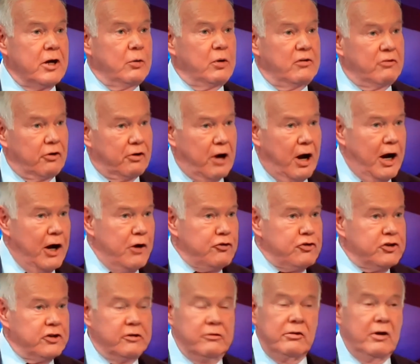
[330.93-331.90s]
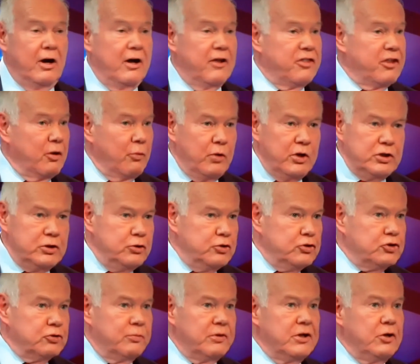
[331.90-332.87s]
We've got hydrogen. I think we
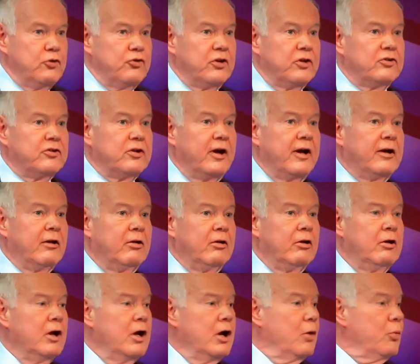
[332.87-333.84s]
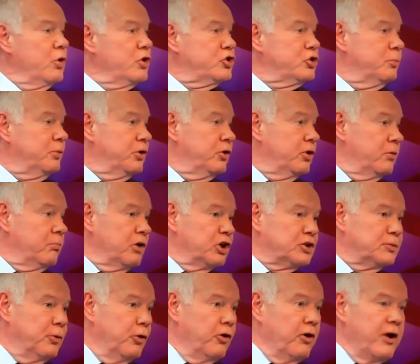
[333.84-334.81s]
should be using tidal. We should be doing
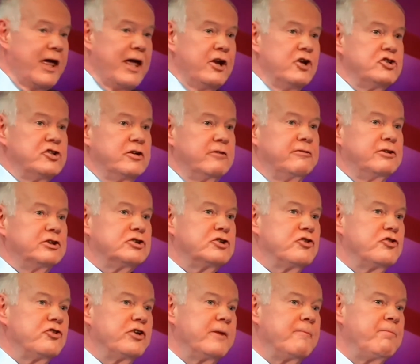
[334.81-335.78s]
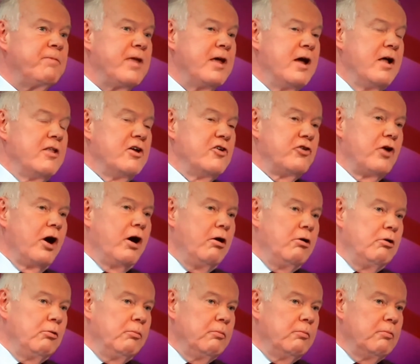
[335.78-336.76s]
much more on energy efficiency. There's a
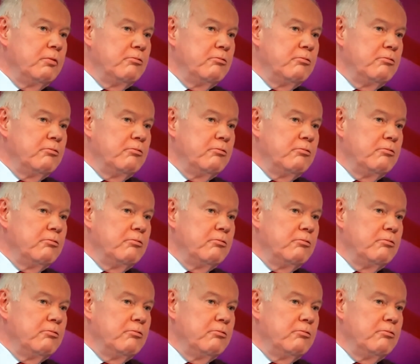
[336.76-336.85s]
whole